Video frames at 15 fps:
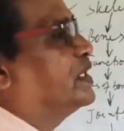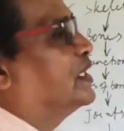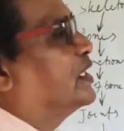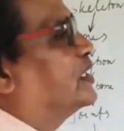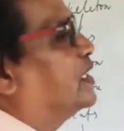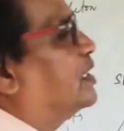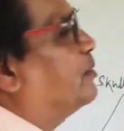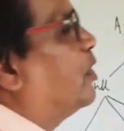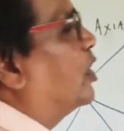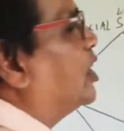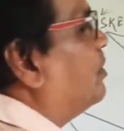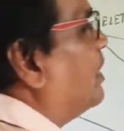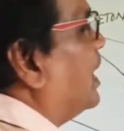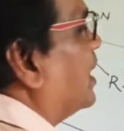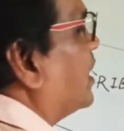Then
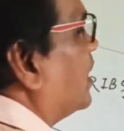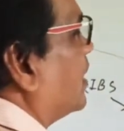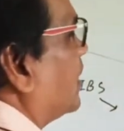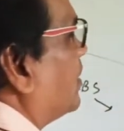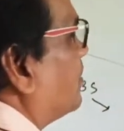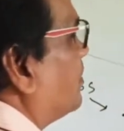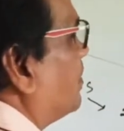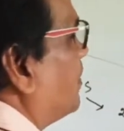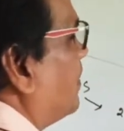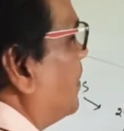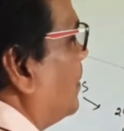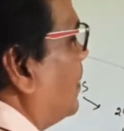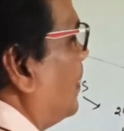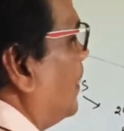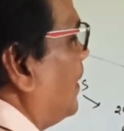vertebral column.
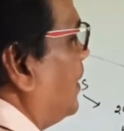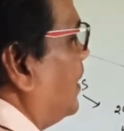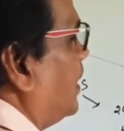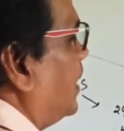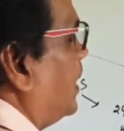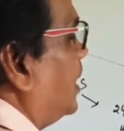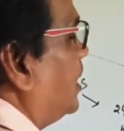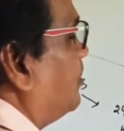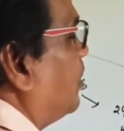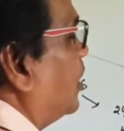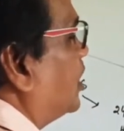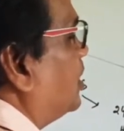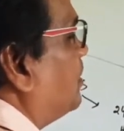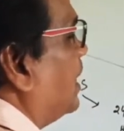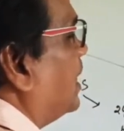In
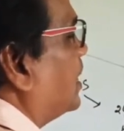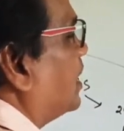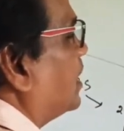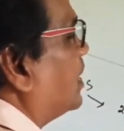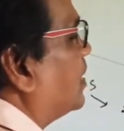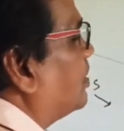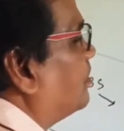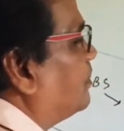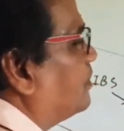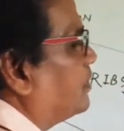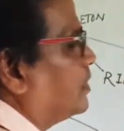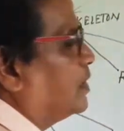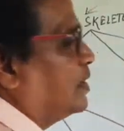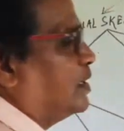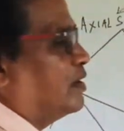vertebral column,
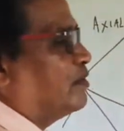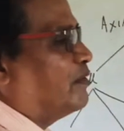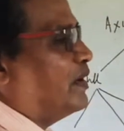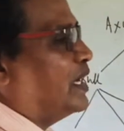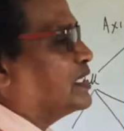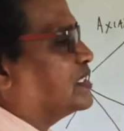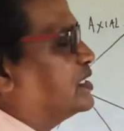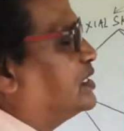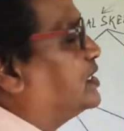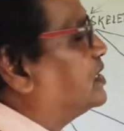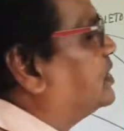first is,